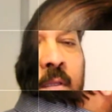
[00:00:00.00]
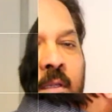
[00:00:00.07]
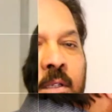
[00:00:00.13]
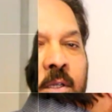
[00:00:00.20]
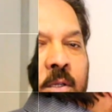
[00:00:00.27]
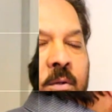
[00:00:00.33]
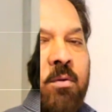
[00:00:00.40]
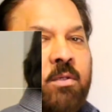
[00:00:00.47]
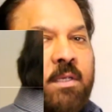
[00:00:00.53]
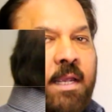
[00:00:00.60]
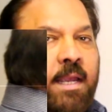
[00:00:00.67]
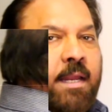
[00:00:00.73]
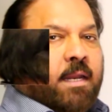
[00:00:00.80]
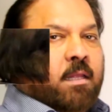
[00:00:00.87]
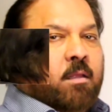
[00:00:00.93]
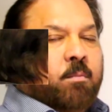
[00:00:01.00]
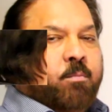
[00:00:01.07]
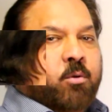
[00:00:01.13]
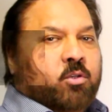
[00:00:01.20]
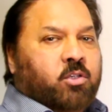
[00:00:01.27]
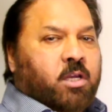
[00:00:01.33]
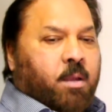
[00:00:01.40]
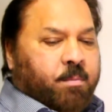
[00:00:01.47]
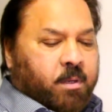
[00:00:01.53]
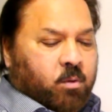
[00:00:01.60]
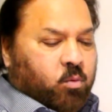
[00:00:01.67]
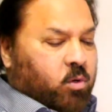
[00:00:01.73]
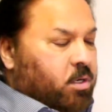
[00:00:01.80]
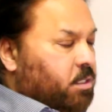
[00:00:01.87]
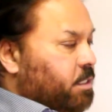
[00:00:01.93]
use another Punjabi
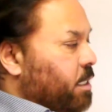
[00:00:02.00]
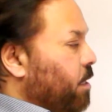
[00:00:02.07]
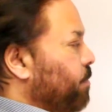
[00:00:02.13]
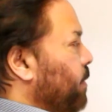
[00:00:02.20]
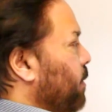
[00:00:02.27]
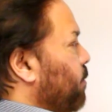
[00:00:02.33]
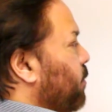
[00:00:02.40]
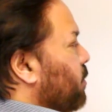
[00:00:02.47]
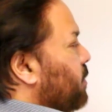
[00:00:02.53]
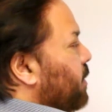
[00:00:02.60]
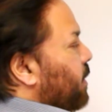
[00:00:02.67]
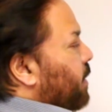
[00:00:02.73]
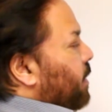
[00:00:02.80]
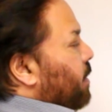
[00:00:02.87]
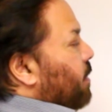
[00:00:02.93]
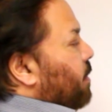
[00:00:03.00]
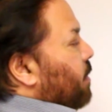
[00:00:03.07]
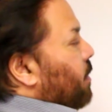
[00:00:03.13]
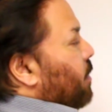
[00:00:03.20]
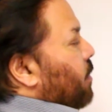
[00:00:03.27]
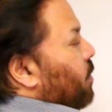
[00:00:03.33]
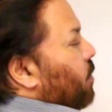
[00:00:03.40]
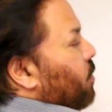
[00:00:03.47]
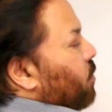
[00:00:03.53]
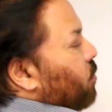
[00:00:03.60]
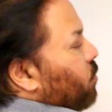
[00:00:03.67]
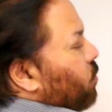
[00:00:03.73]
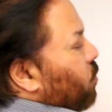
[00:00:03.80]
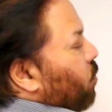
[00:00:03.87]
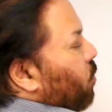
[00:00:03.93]
word. Some people say
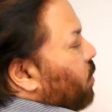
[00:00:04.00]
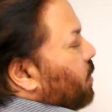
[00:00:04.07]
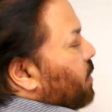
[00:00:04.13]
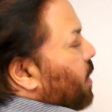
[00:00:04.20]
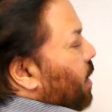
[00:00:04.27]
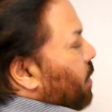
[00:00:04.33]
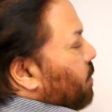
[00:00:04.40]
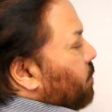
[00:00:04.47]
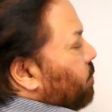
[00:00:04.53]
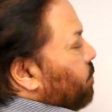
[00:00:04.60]
kurta.